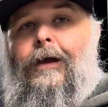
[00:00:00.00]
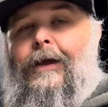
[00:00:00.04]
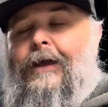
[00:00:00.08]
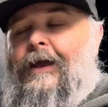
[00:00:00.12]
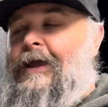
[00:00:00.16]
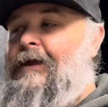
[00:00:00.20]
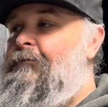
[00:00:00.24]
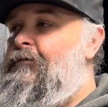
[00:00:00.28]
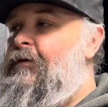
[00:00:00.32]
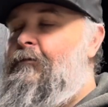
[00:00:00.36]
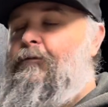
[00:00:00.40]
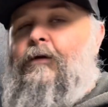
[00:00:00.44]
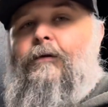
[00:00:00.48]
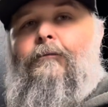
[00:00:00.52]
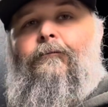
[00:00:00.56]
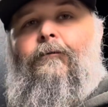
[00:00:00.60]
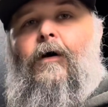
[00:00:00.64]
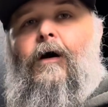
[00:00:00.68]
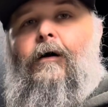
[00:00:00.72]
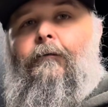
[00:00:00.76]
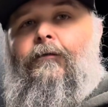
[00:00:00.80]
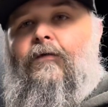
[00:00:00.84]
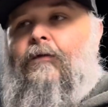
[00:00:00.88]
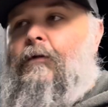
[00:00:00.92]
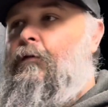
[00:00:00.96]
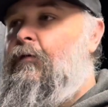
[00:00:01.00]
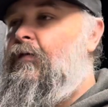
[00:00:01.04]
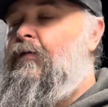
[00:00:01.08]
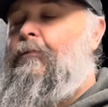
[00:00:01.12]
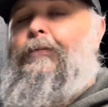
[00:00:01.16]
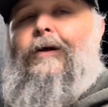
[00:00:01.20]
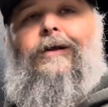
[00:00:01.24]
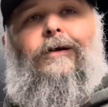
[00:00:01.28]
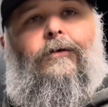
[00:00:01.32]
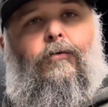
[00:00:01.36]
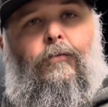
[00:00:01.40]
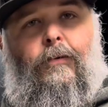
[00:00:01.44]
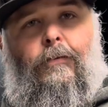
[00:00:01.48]
Even if it involves,
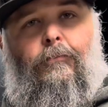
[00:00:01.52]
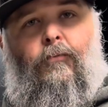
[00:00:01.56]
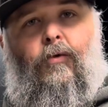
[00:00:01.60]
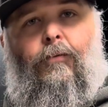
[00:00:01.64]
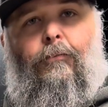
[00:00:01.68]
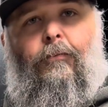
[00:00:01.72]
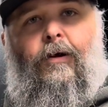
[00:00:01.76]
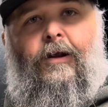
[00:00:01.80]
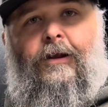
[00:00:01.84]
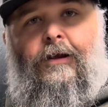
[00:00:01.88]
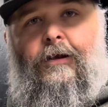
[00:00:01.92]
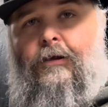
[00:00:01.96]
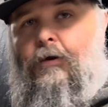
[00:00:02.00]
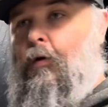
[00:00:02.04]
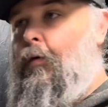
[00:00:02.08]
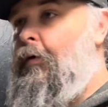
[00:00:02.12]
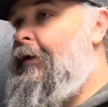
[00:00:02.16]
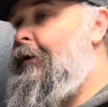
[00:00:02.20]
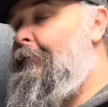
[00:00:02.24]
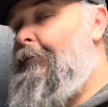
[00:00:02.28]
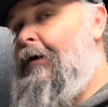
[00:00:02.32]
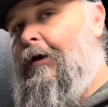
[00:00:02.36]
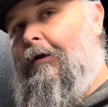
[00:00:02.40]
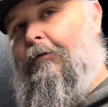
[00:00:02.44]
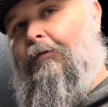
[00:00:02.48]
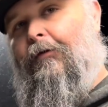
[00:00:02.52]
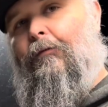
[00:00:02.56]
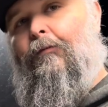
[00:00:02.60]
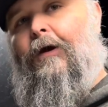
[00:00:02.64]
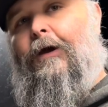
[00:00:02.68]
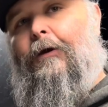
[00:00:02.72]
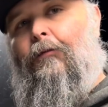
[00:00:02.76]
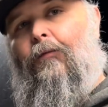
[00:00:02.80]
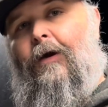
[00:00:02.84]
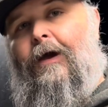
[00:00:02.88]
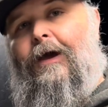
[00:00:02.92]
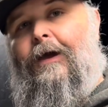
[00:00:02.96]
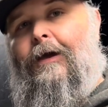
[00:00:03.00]
spending a little bit more money, going about it the
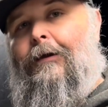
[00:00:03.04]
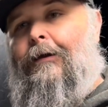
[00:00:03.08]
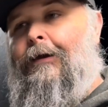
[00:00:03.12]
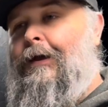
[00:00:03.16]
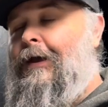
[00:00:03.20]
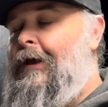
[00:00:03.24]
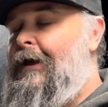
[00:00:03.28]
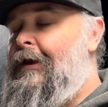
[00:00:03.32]
right way.